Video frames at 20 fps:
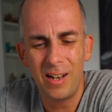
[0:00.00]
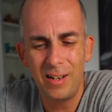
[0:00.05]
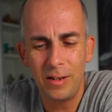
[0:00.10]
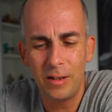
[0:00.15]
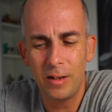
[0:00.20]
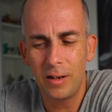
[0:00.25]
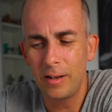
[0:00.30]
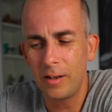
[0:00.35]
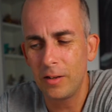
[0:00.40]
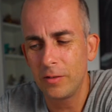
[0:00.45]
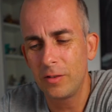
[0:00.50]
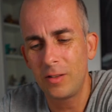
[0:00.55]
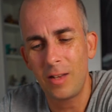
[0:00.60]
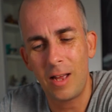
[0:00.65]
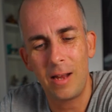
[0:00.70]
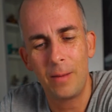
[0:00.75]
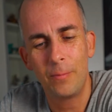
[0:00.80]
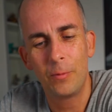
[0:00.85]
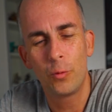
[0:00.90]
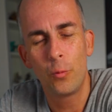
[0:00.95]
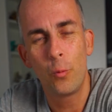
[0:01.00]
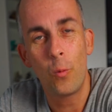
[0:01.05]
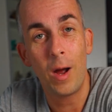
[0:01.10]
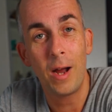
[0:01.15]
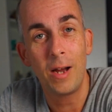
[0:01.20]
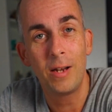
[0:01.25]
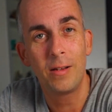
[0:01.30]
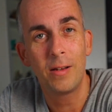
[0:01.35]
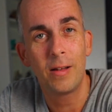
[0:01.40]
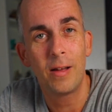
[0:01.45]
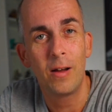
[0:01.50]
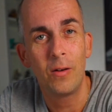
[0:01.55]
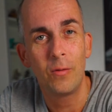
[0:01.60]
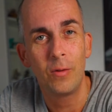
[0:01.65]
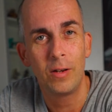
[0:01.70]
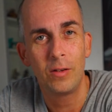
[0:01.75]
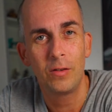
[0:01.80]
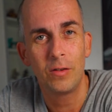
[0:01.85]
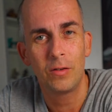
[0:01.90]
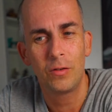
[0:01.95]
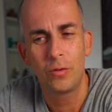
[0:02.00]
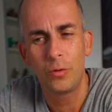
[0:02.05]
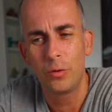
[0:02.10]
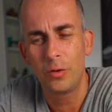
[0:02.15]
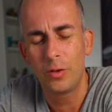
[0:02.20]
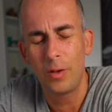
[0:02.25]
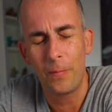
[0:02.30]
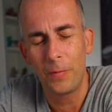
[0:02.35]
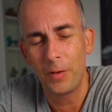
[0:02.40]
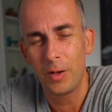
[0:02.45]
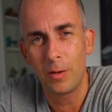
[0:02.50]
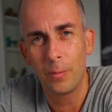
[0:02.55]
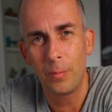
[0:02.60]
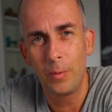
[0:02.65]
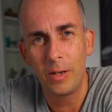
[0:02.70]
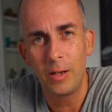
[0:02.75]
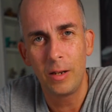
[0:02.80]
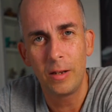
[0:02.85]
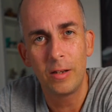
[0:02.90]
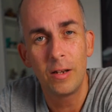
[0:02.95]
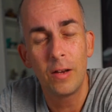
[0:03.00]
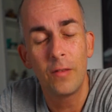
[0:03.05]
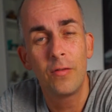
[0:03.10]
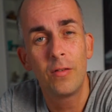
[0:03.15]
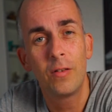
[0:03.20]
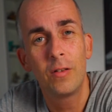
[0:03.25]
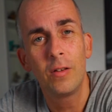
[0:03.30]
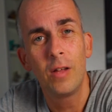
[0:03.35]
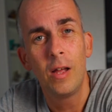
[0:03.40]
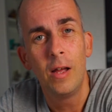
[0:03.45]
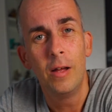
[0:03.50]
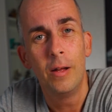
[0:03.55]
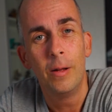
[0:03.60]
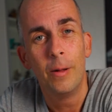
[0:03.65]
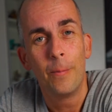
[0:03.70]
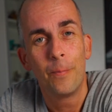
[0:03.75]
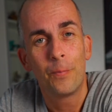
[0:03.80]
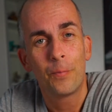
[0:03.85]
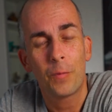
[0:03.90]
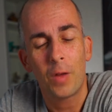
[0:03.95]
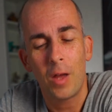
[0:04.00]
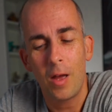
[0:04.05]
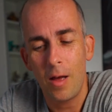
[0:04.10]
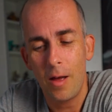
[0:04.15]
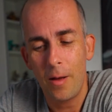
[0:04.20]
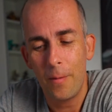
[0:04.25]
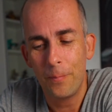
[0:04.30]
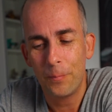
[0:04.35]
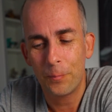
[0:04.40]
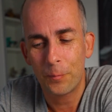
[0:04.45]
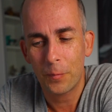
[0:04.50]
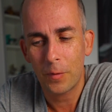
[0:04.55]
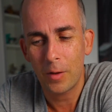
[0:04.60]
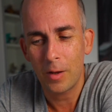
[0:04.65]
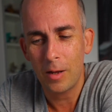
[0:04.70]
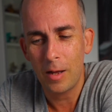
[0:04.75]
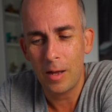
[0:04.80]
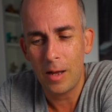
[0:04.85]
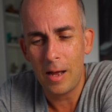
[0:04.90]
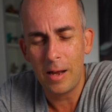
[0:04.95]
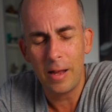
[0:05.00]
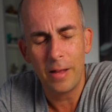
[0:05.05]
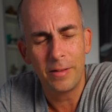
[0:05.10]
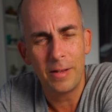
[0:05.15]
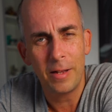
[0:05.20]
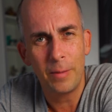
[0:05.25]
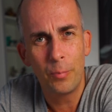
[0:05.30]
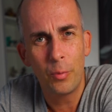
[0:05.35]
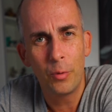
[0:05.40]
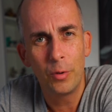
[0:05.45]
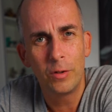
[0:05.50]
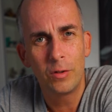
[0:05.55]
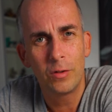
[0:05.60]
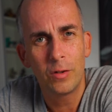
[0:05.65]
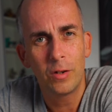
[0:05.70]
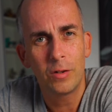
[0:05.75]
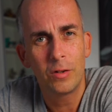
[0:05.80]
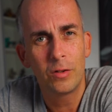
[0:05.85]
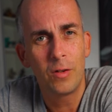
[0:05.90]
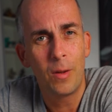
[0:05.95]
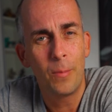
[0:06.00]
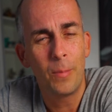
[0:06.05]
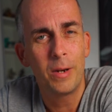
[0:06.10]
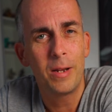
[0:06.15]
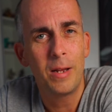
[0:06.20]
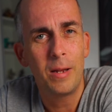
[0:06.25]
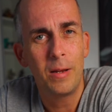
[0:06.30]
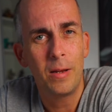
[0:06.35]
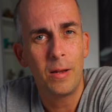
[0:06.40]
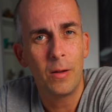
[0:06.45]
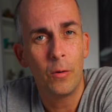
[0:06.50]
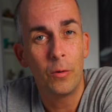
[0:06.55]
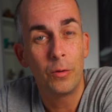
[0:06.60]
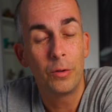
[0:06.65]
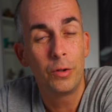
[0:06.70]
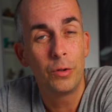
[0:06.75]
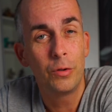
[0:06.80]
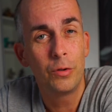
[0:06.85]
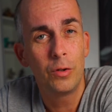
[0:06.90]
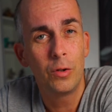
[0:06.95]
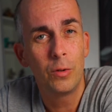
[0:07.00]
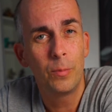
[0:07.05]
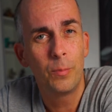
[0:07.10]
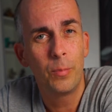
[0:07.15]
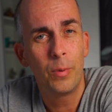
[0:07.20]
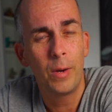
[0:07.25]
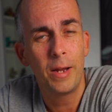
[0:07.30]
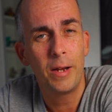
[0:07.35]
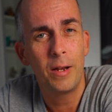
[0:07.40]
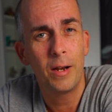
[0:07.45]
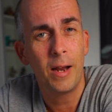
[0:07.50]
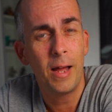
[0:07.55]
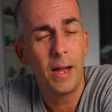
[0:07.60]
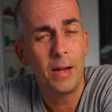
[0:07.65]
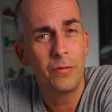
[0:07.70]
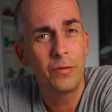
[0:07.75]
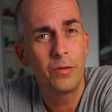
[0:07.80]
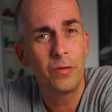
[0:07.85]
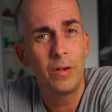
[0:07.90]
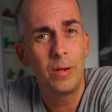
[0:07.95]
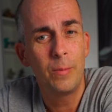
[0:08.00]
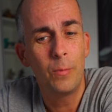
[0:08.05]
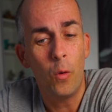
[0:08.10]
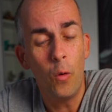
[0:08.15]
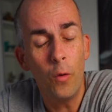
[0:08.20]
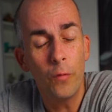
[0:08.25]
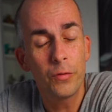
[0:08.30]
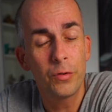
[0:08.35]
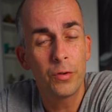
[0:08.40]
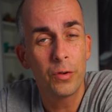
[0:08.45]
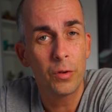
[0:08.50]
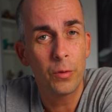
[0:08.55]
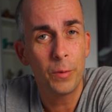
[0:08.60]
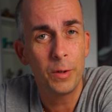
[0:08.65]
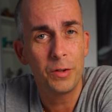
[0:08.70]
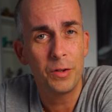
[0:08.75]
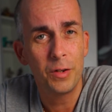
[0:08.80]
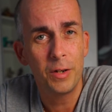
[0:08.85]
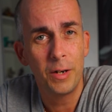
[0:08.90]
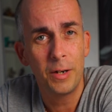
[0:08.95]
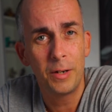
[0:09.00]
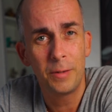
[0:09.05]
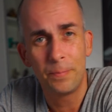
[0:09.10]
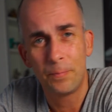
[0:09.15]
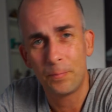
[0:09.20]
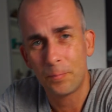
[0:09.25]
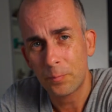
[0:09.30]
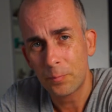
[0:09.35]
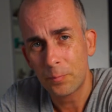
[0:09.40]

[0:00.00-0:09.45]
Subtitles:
I needed a little time to wind down and just do something completely different. I at that point saw somebody on YouTube play a live stream of Questionnaire,